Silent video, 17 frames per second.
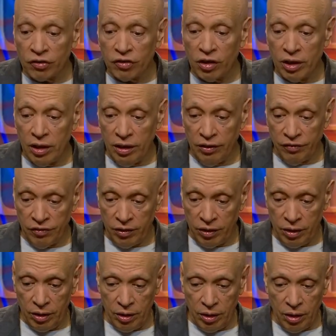talks on
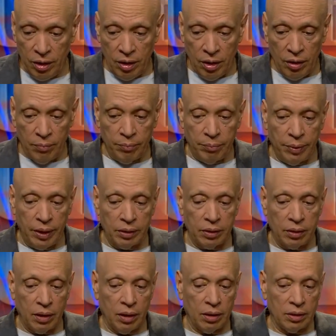Easy,
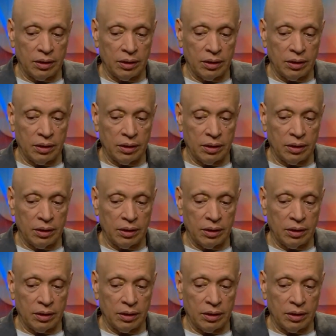but